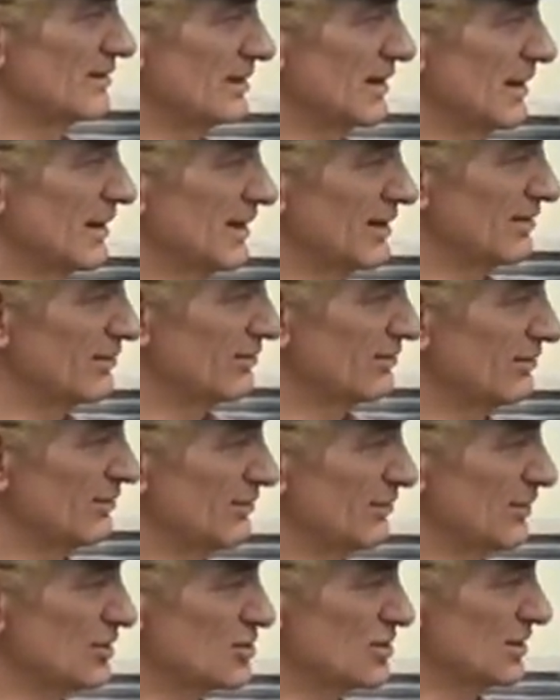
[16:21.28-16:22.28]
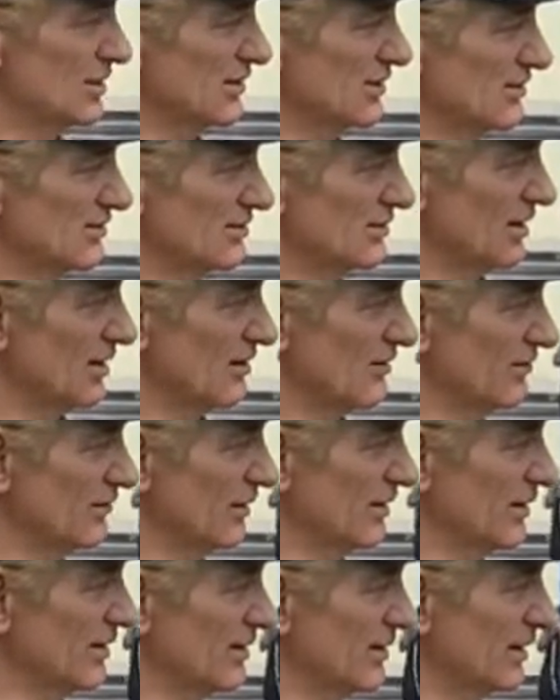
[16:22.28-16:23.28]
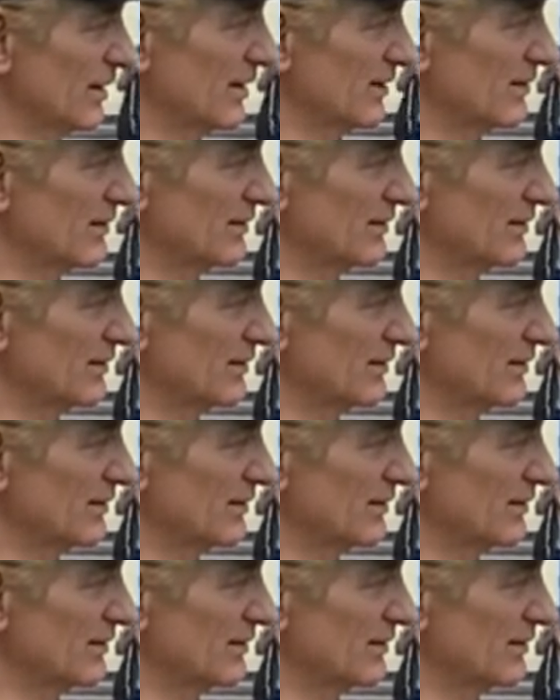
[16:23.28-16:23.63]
yeah, fishing is not a fun thing.